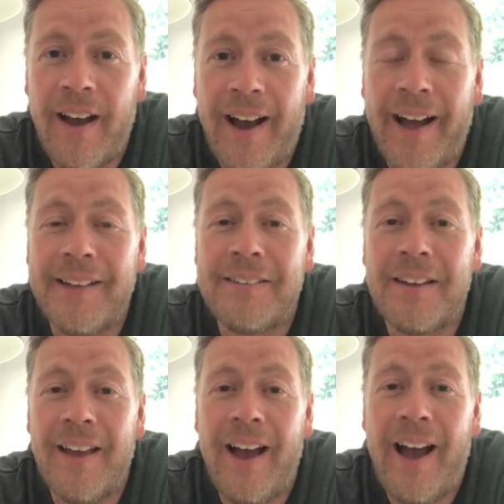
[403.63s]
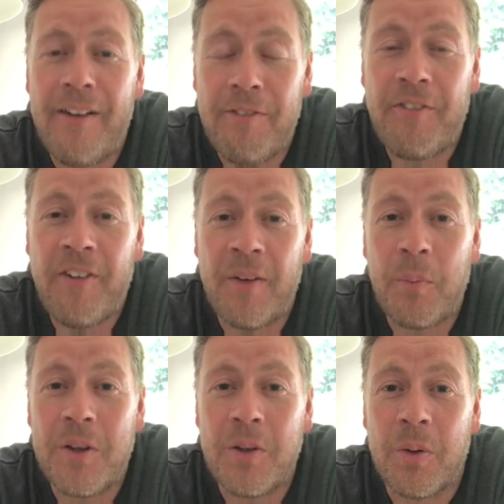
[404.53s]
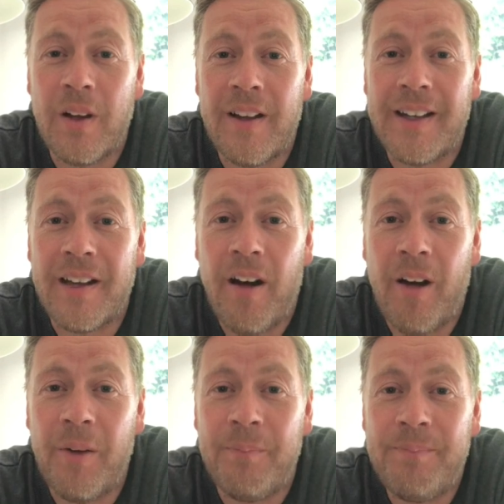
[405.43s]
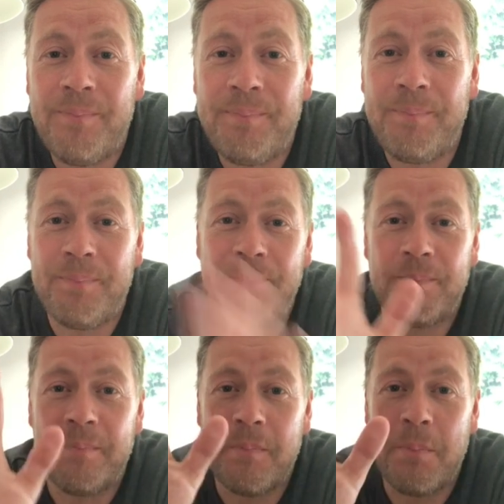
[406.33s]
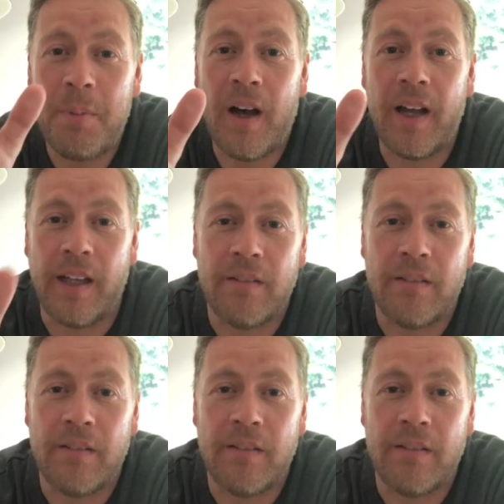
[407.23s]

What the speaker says: and have fun with your learning at home. Bye.